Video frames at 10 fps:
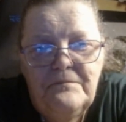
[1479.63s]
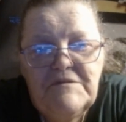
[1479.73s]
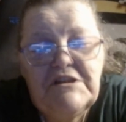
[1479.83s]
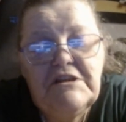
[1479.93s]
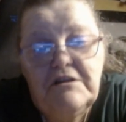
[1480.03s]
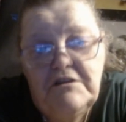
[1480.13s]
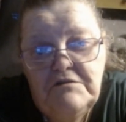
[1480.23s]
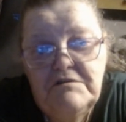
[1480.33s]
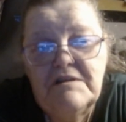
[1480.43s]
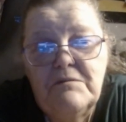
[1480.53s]
she could
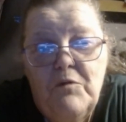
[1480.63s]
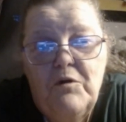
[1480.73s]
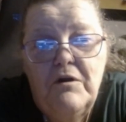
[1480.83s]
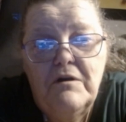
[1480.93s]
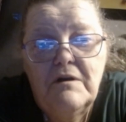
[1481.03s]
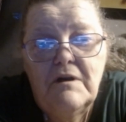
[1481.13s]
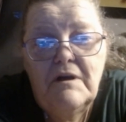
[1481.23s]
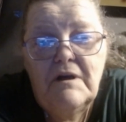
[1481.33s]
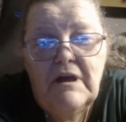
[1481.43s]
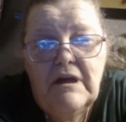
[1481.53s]
use some more
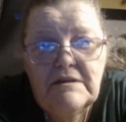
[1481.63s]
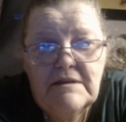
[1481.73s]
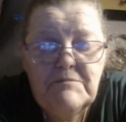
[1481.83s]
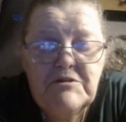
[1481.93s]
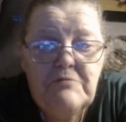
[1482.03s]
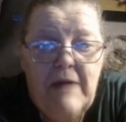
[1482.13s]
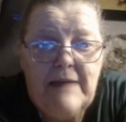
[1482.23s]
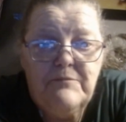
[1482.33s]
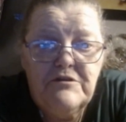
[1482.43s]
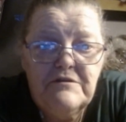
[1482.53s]

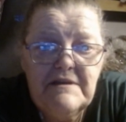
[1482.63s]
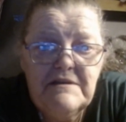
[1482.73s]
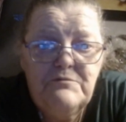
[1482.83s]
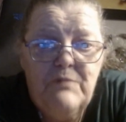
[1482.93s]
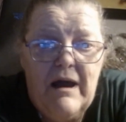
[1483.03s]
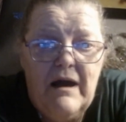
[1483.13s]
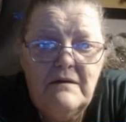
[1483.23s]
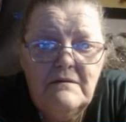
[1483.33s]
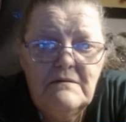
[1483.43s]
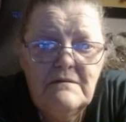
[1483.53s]
subscribers as
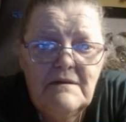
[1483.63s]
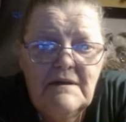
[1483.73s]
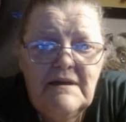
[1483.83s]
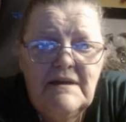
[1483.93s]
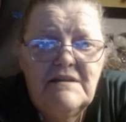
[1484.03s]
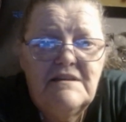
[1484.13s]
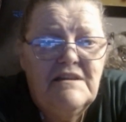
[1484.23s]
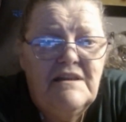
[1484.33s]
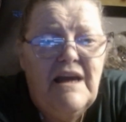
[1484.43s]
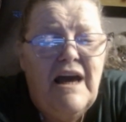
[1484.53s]
well.
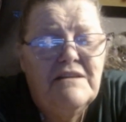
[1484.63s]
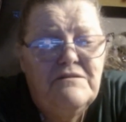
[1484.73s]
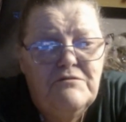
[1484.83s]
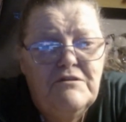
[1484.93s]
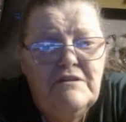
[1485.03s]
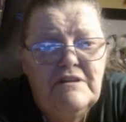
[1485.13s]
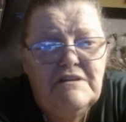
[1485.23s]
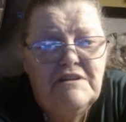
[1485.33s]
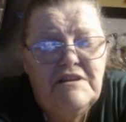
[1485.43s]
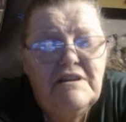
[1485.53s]
She does
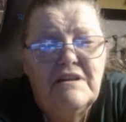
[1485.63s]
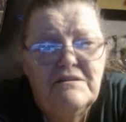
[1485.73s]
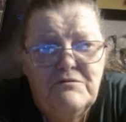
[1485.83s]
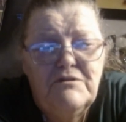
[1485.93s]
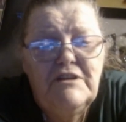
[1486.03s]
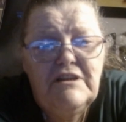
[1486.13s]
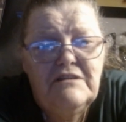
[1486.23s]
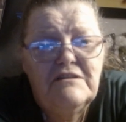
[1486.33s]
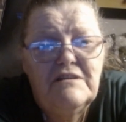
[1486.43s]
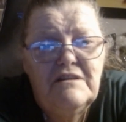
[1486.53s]
really
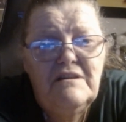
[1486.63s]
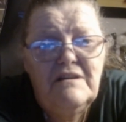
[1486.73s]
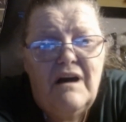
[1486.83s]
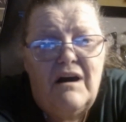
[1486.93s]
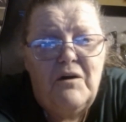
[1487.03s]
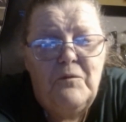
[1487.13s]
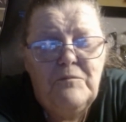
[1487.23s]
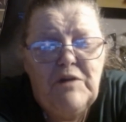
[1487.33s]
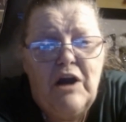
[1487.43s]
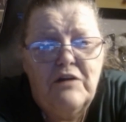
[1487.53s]
good
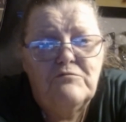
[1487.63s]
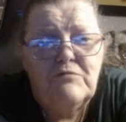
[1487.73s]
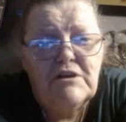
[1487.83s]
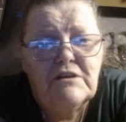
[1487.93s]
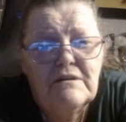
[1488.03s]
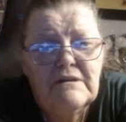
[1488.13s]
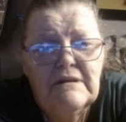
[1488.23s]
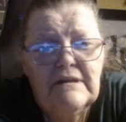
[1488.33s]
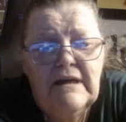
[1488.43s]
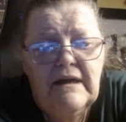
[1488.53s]
yarn work.
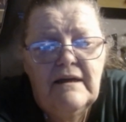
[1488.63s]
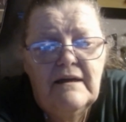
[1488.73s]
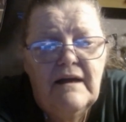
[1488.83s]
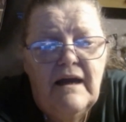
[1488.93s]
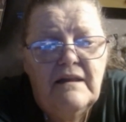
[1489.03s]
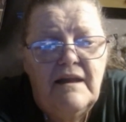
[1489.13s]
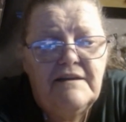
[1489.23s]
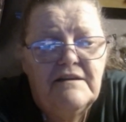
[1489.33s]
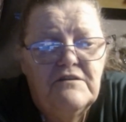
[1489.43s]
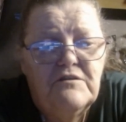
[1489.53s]
I like
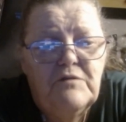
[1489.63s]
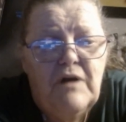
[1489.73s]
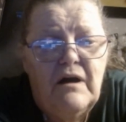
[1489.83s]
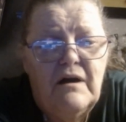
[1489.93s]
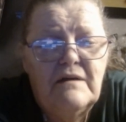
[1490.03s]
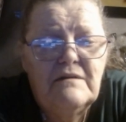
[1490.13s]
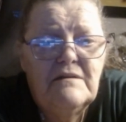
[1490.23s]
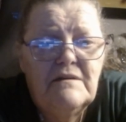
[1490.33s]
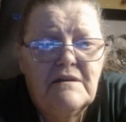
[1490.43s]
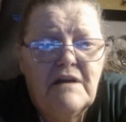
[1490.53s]
her
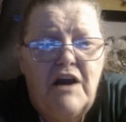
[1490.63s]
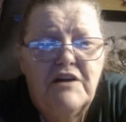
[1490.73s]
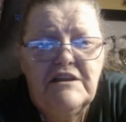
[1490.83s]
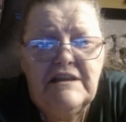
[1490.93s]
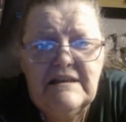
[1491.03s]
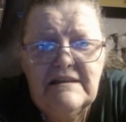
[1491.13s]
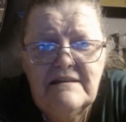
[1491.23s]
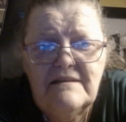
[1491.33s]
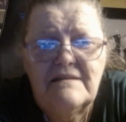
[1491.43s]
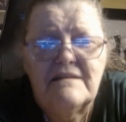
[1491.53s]

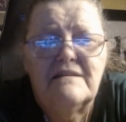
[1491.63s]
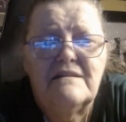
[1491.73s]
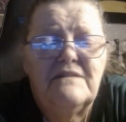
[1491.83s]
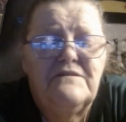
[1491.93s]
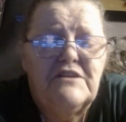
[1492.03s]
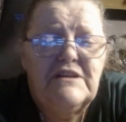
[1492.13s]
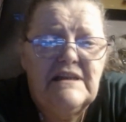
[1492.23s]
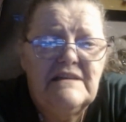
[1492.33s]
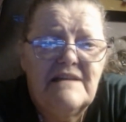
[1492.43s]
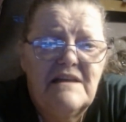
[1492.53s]
cardigans and different
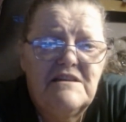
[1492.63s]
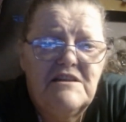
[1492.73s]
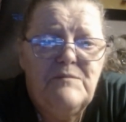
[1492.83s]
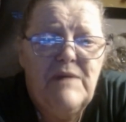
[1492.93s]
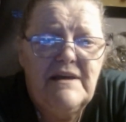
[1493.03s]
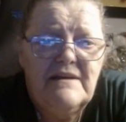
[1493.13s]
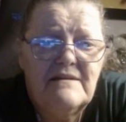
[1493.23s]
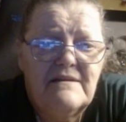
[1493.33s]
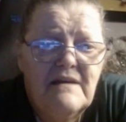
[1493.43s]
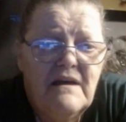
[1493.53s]
things that she makes.